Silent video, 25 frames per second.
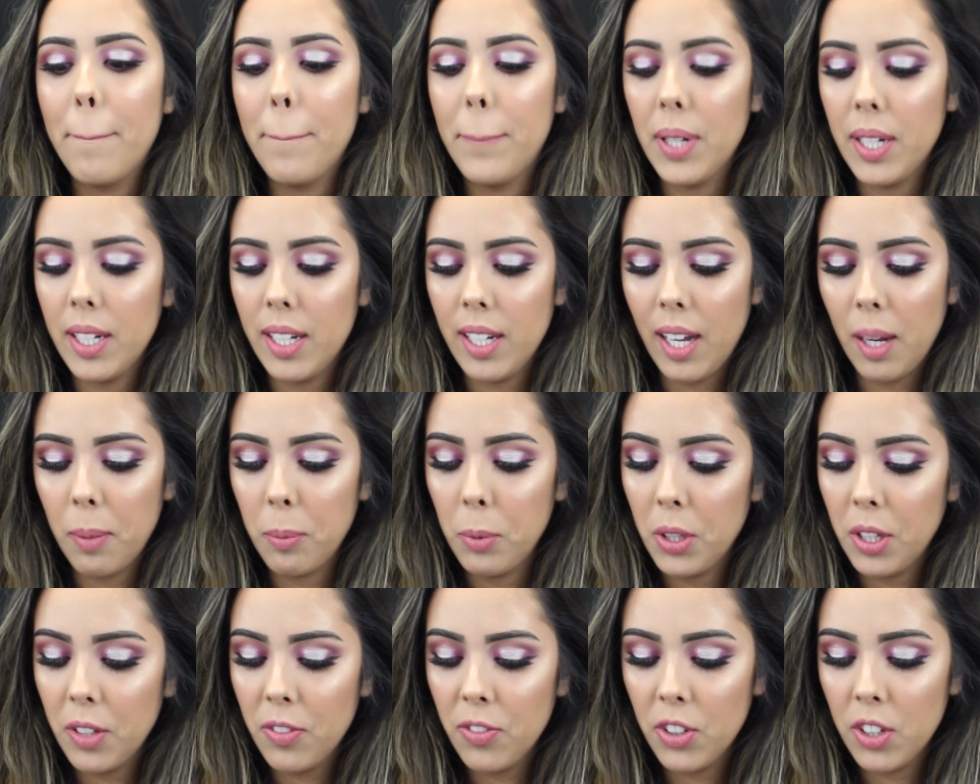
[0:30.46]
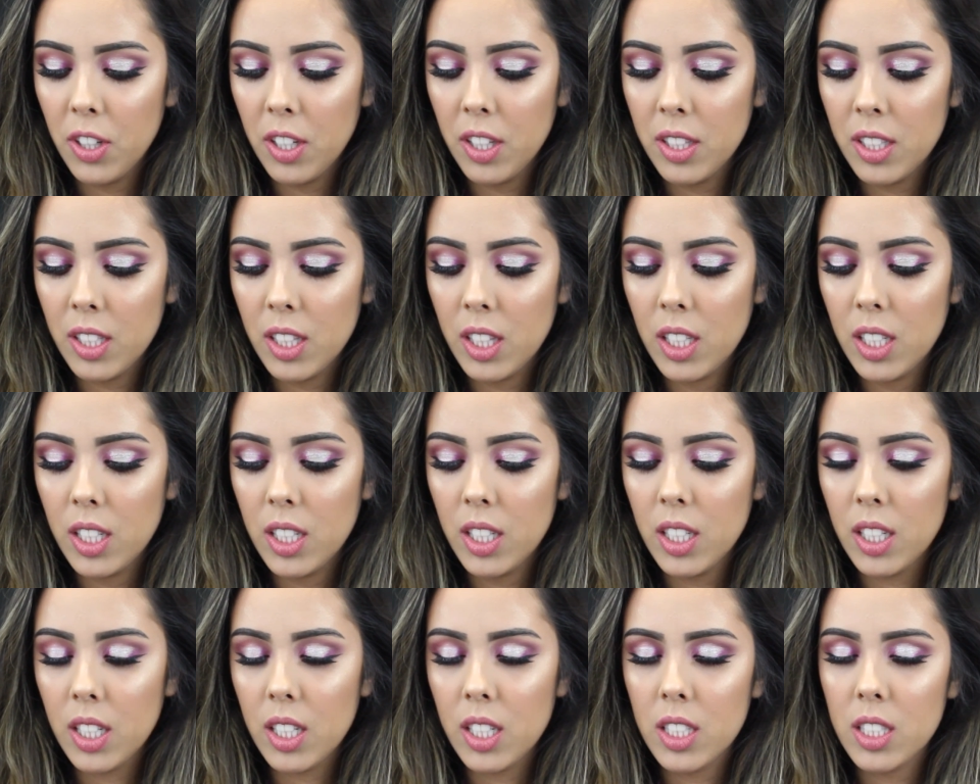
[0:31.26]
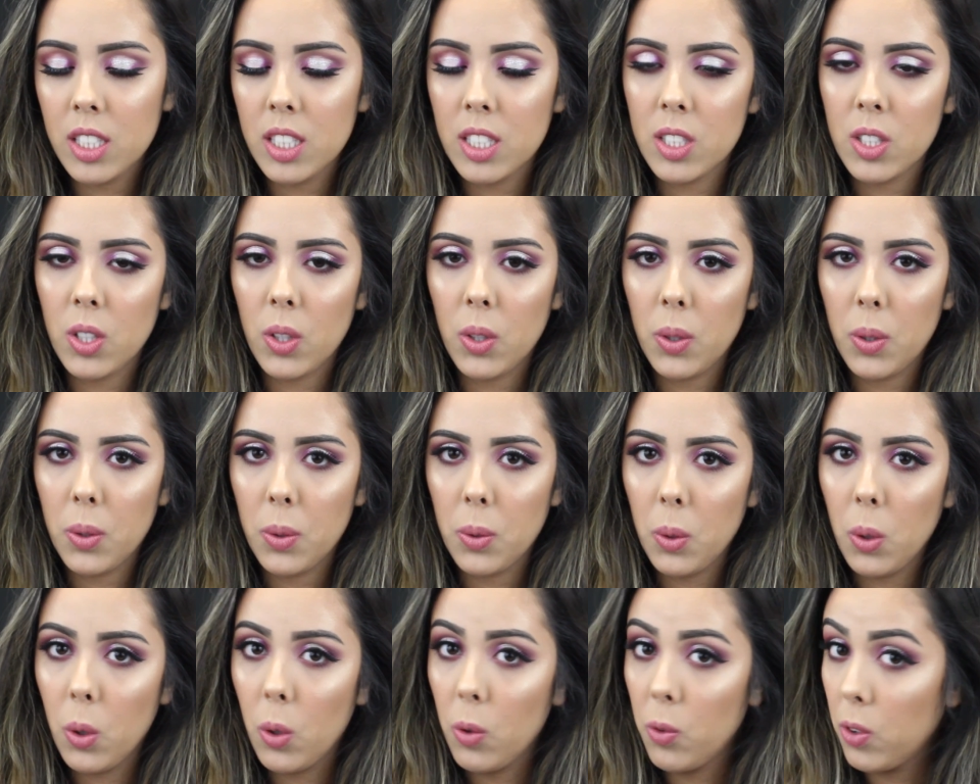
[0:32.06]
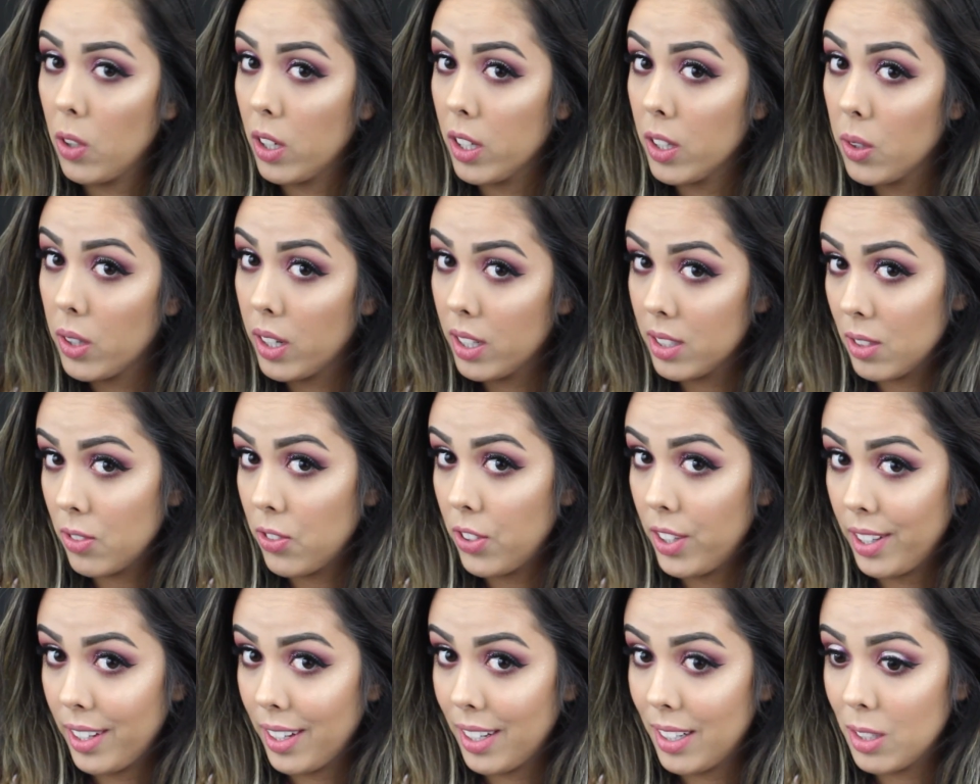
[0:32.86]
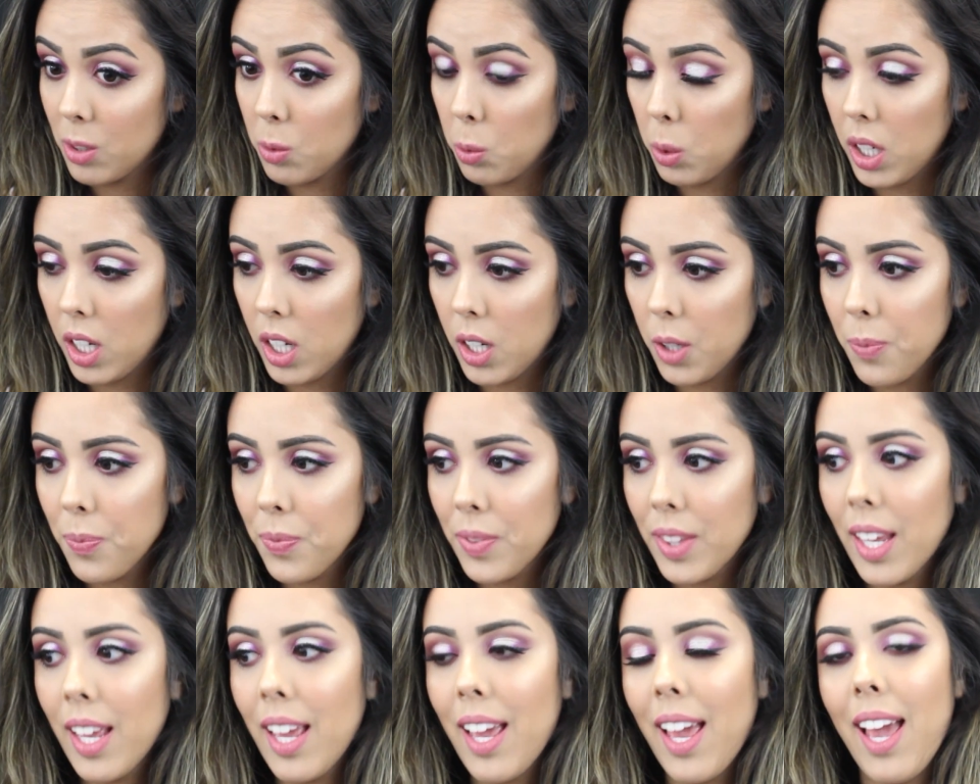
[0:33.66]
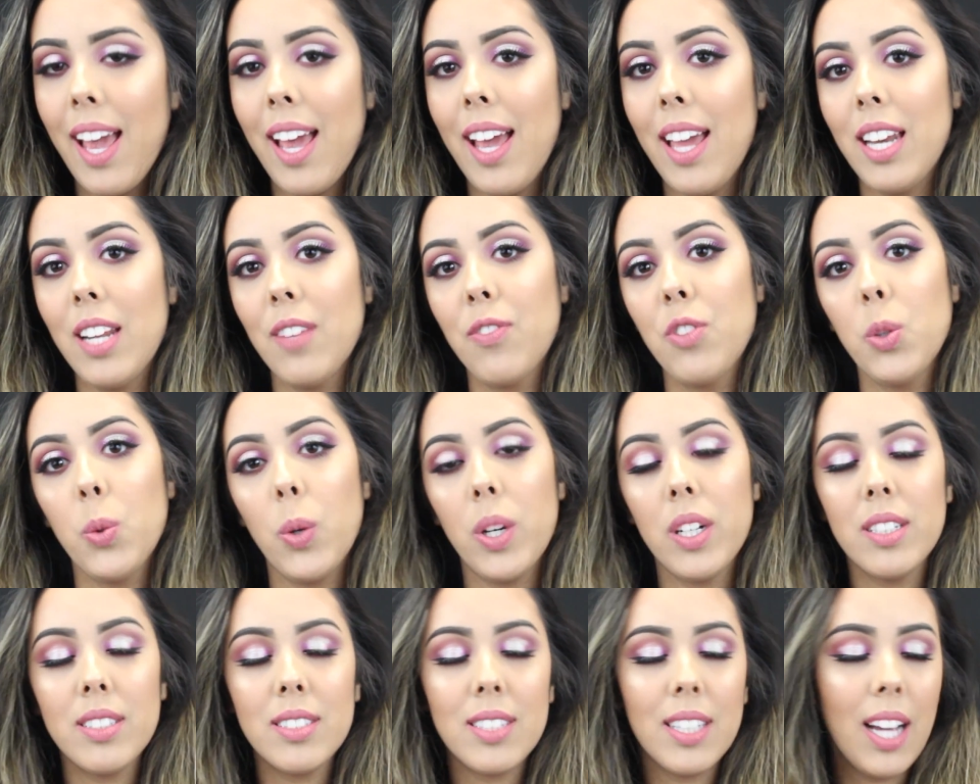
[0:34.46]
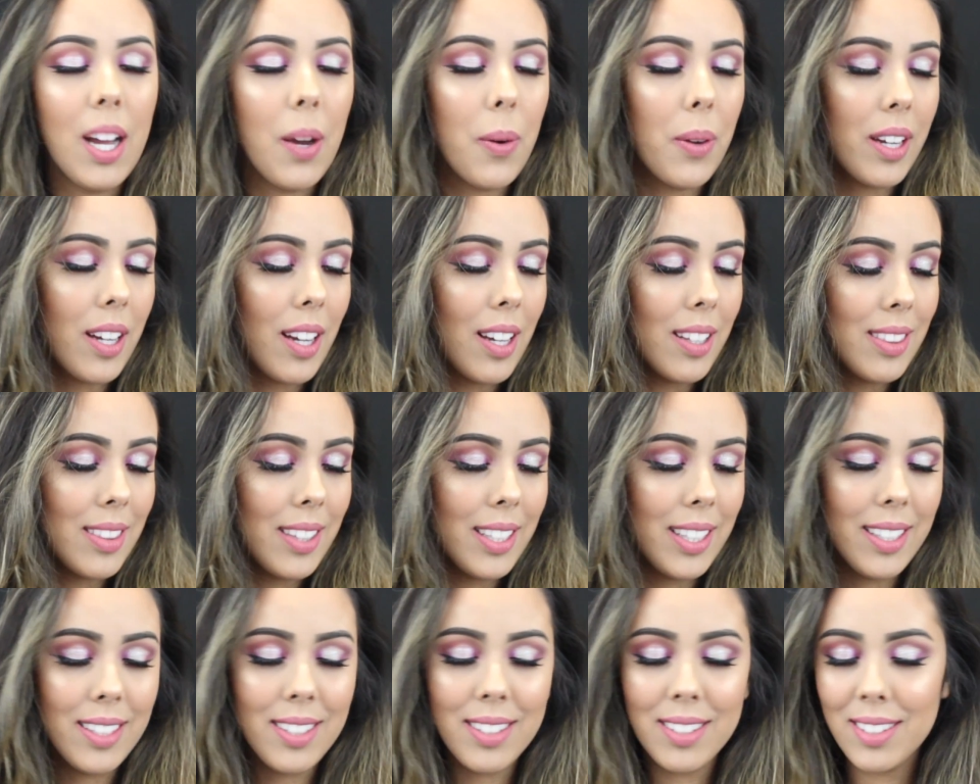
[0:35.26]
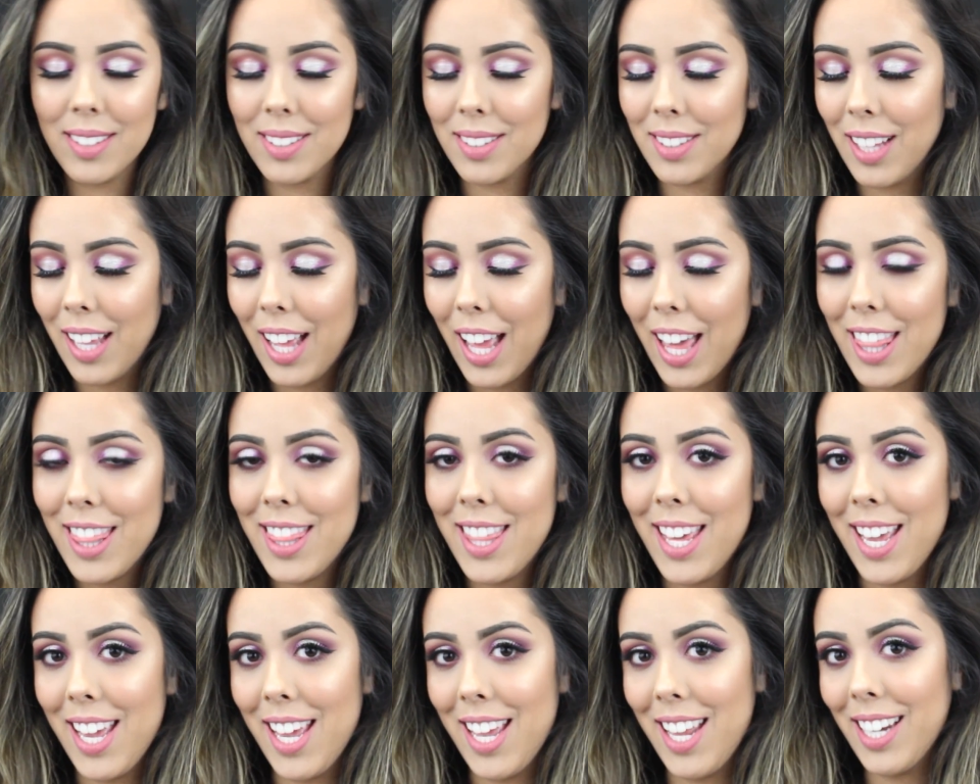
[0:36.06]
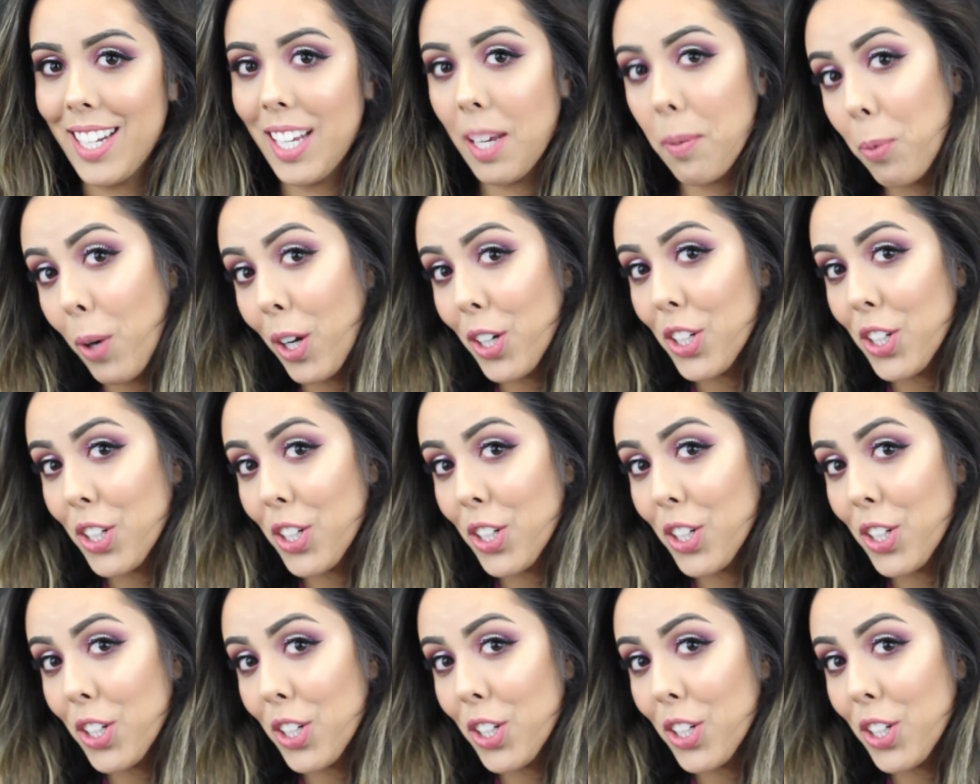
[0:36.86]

But I'm really feeling the look, so hopefully you guys are feeling it as well. And if you want to see how I got this, then keep